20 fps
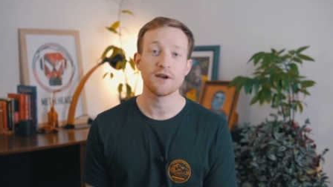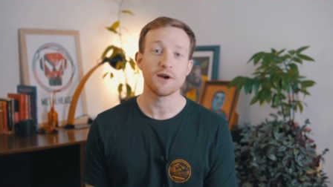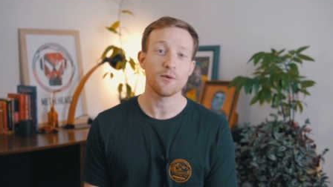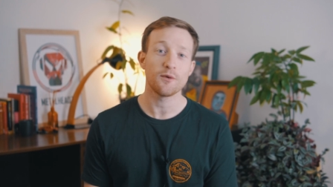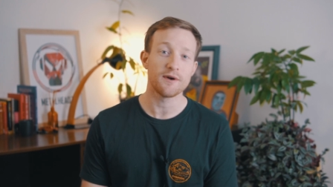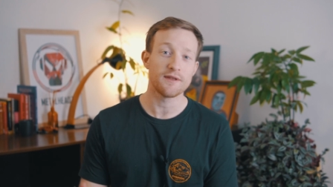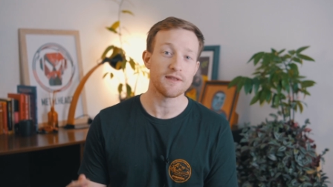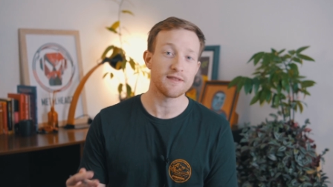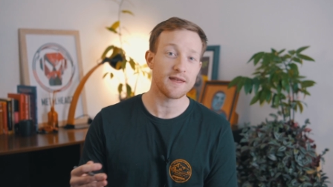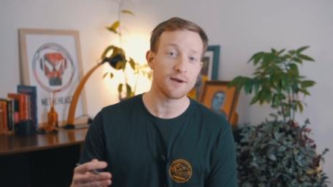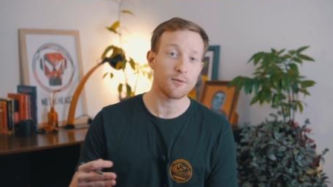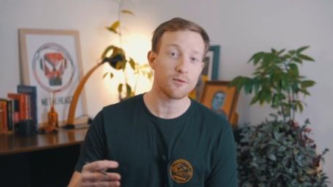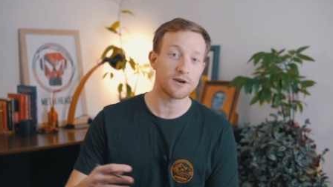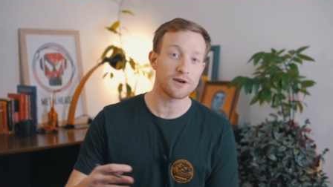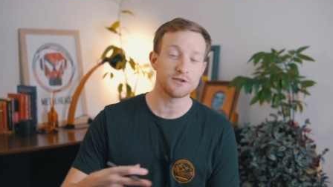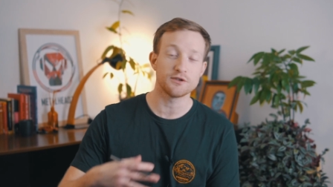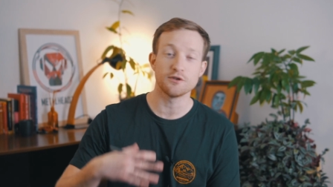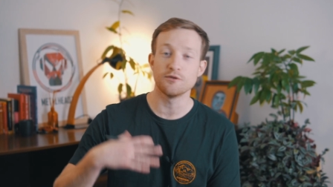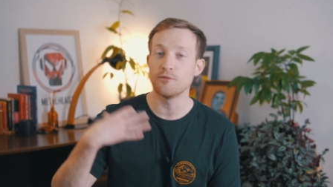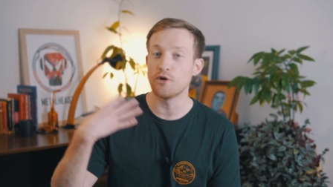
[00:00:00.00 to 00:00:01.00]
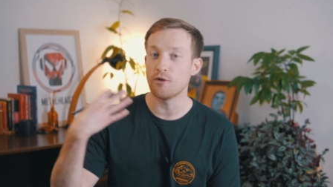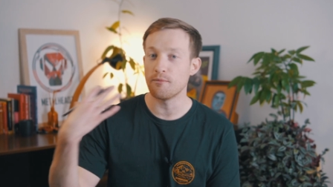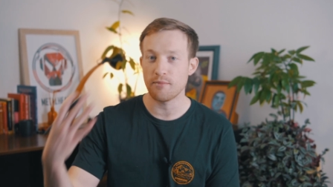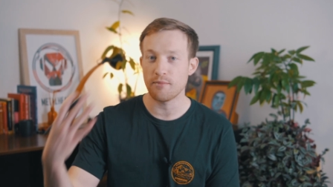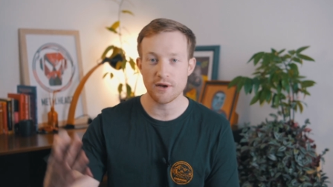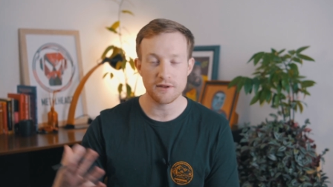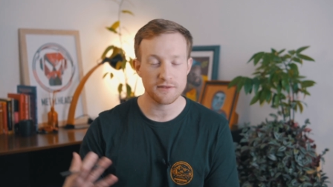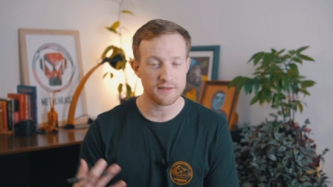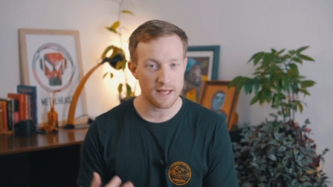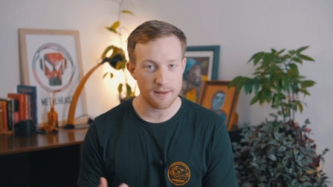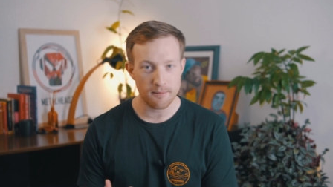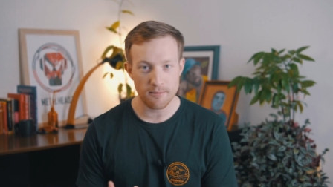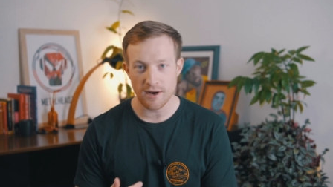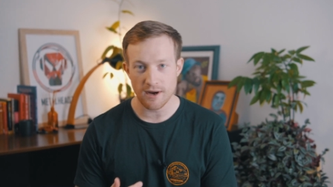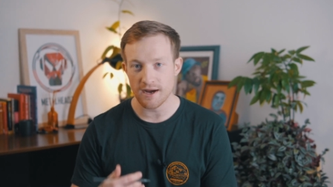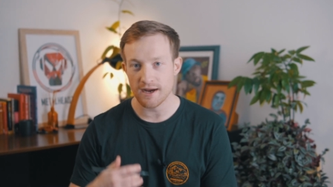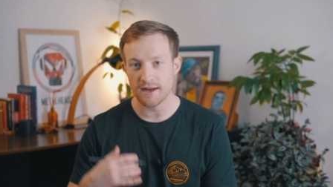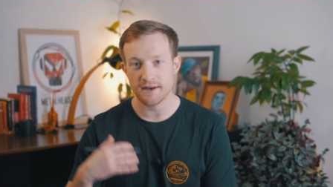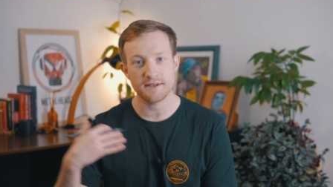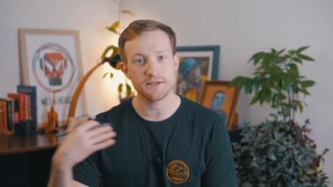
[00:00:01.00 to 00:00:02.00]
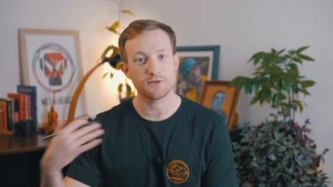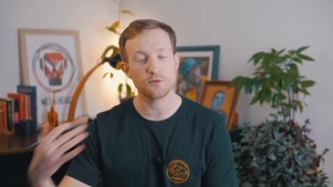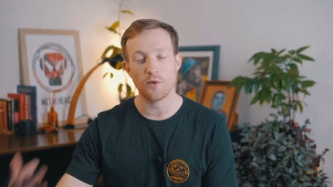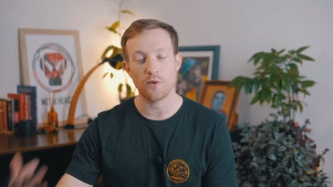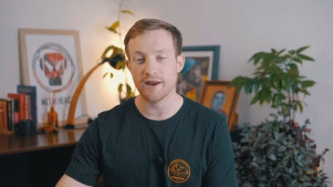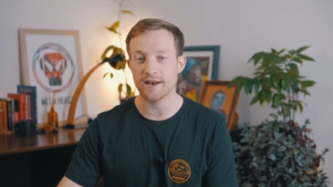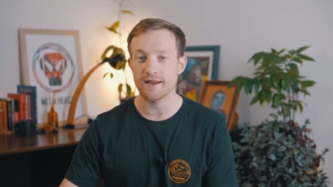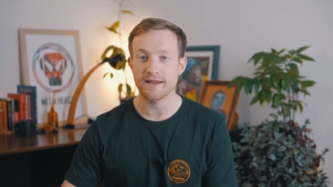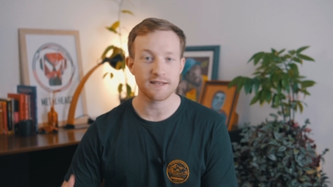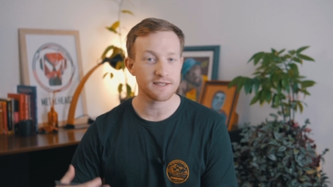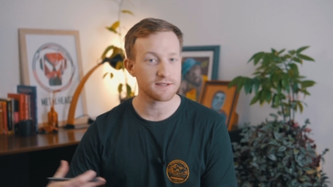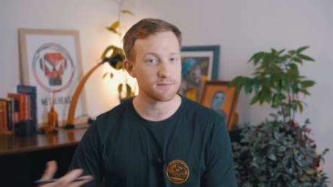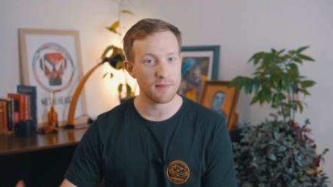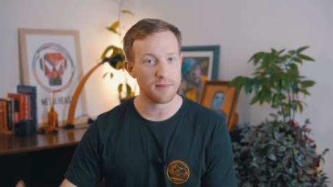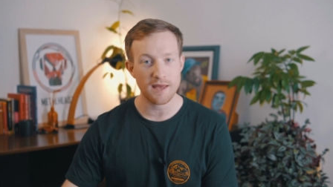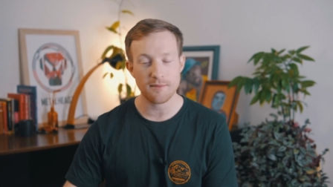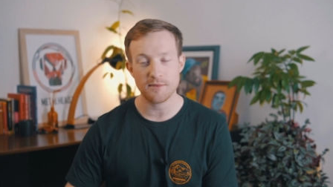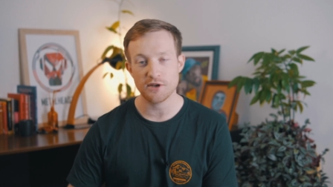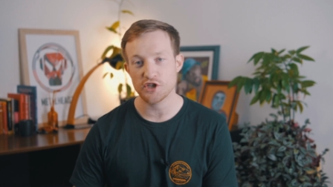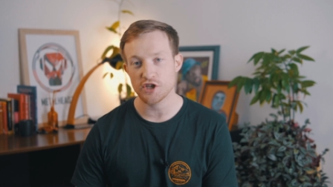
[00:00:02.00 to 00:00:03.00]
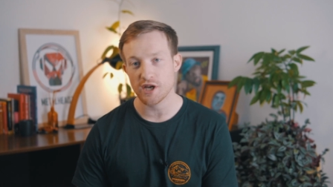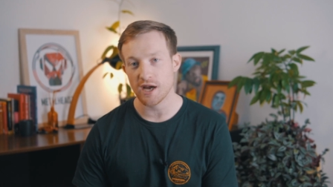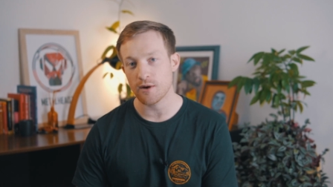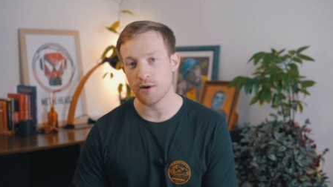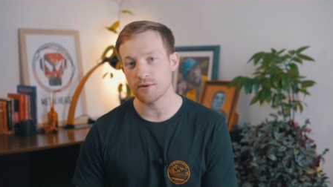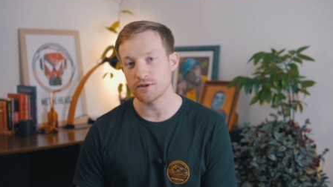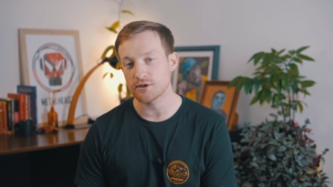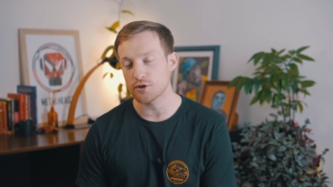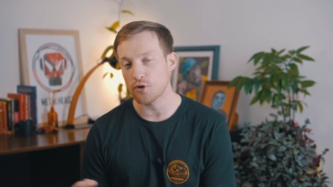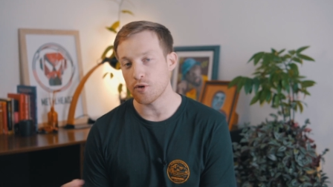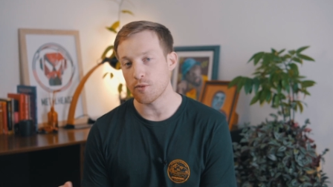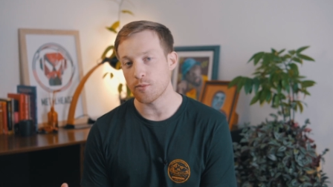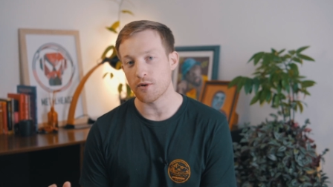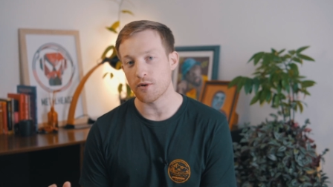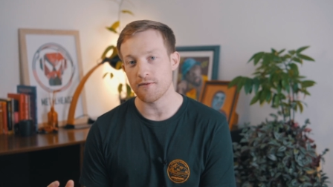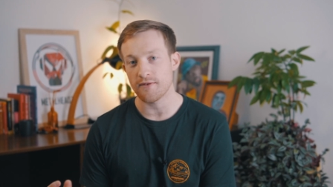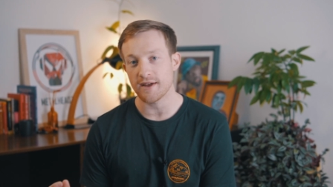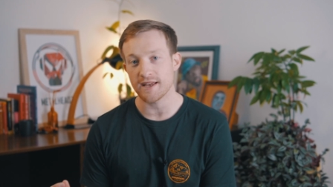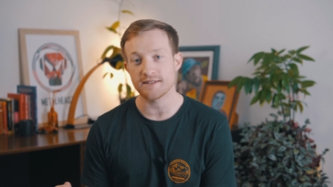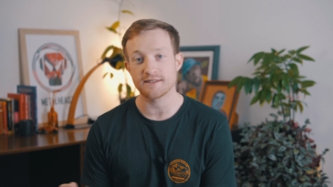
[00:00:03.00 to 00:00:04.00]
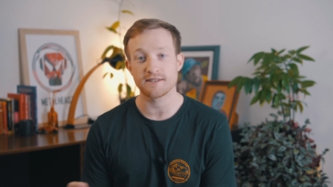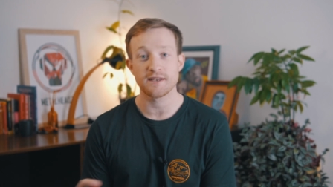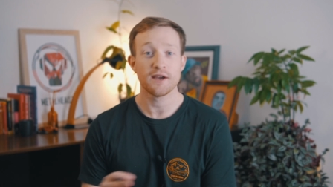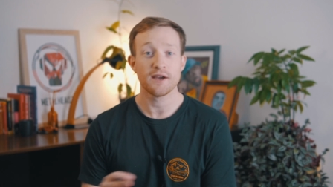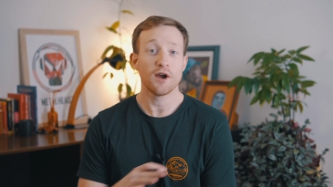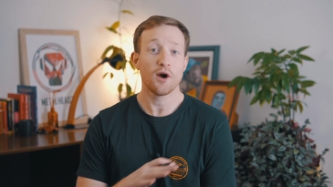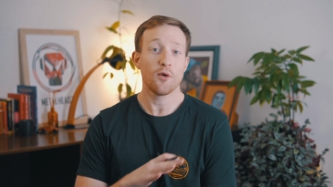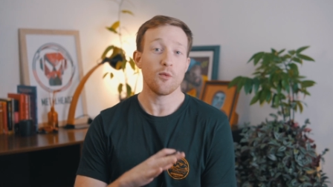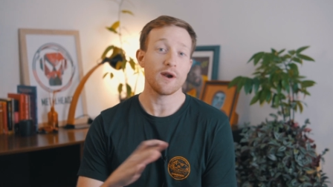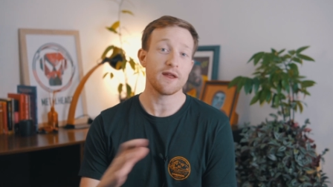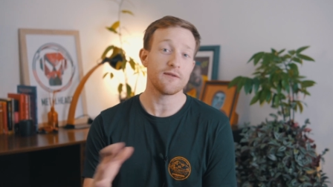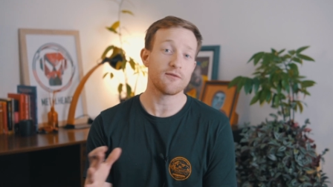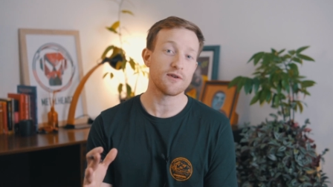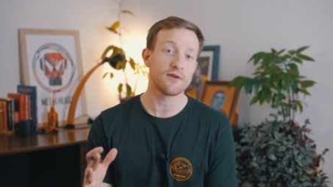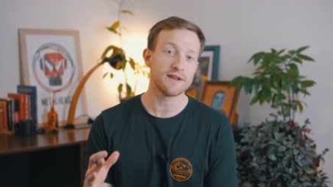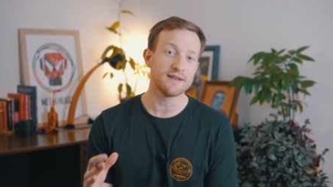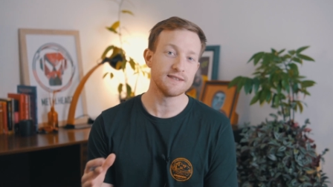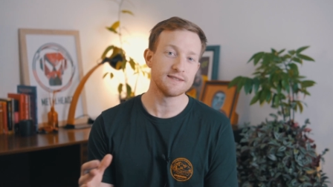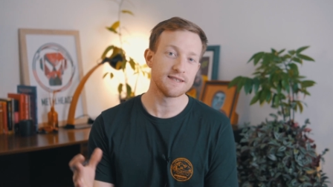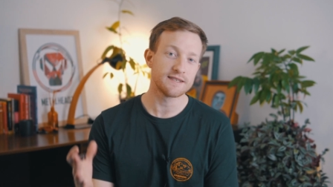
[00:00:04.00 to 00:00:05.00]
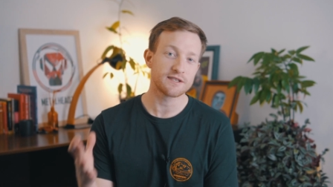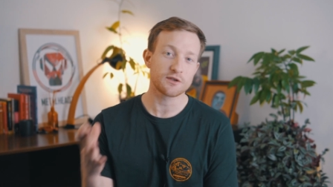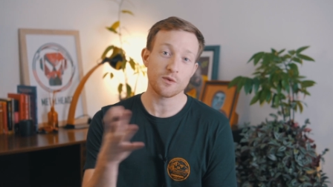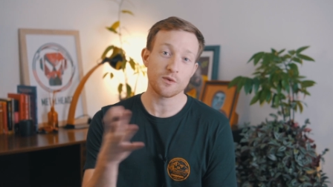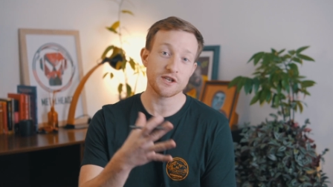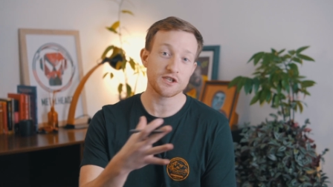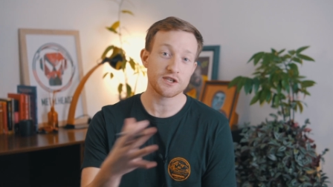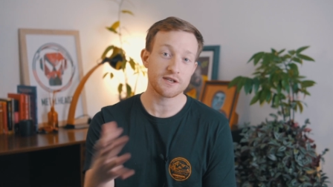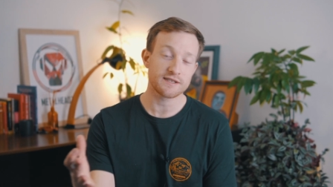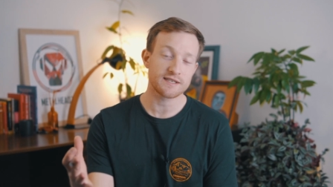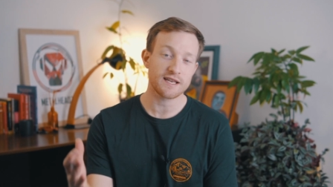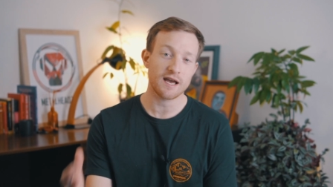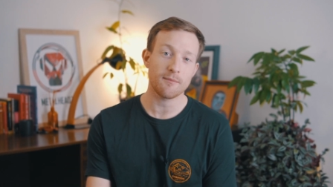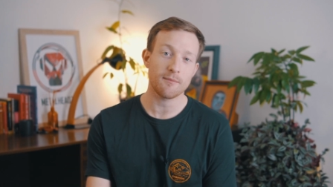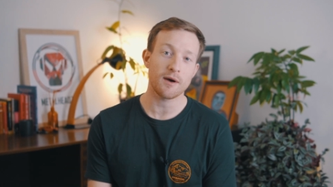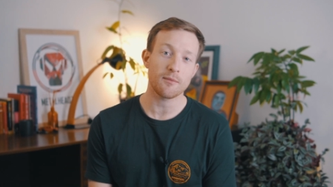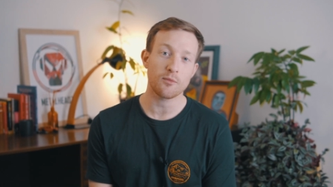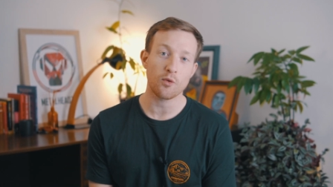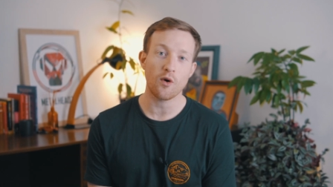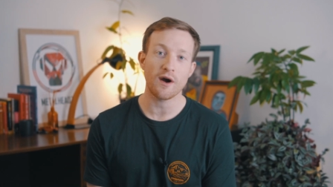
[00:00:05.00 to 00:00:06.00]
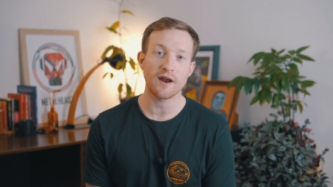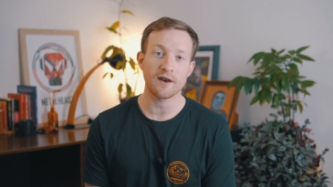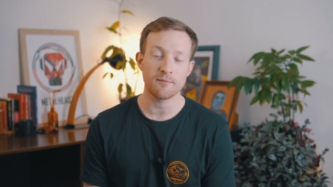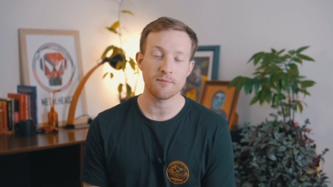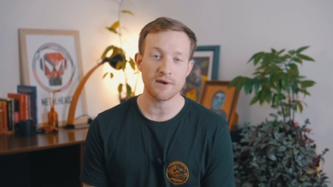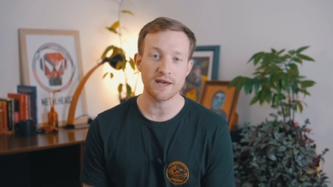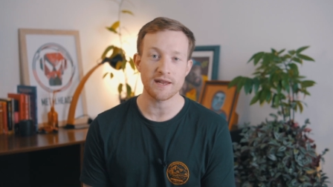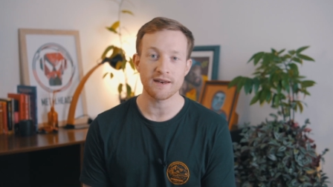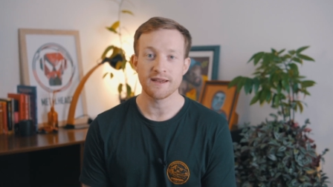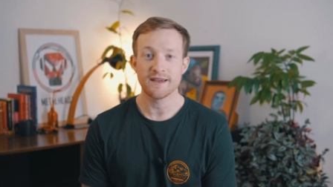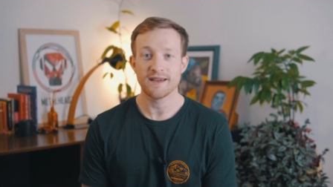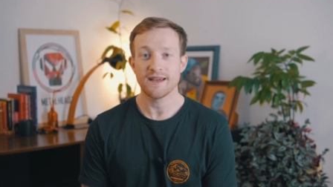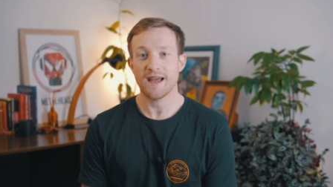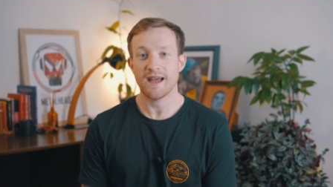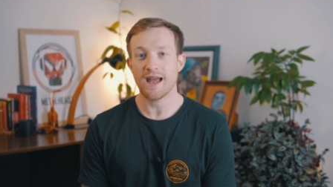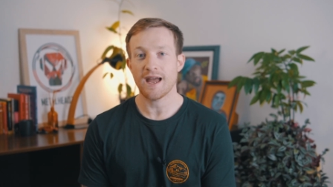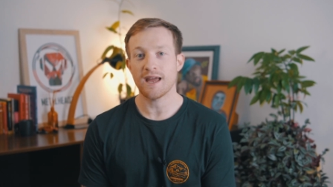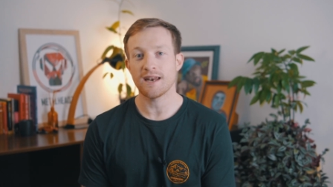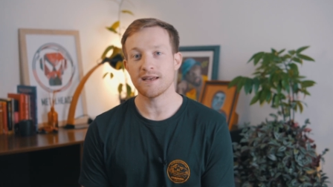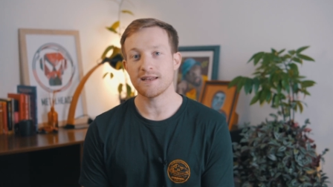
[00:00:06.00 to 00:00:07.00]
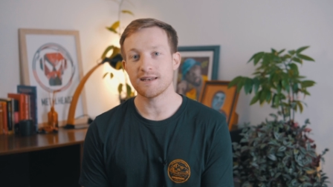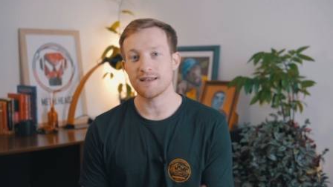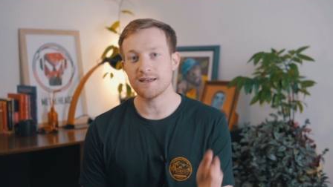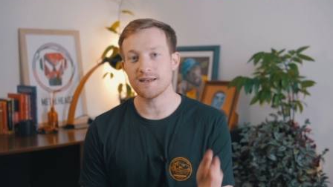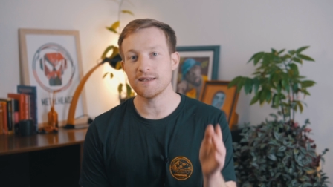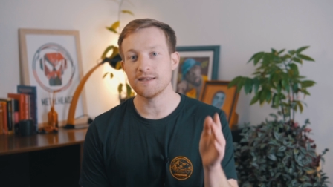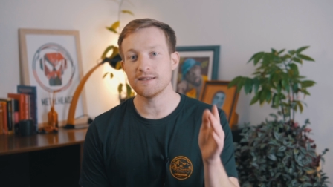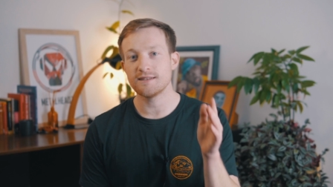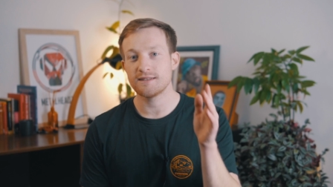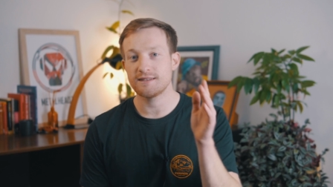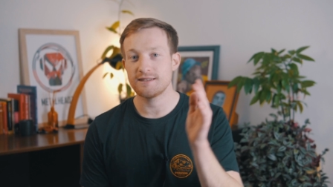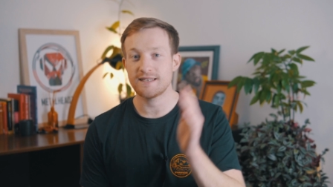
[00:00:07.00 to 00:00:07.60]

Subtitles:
Whether they want to do more birthday parties, weddings, baby showers, corporate events, whatever it is, this question has come up quite a bit. And it is,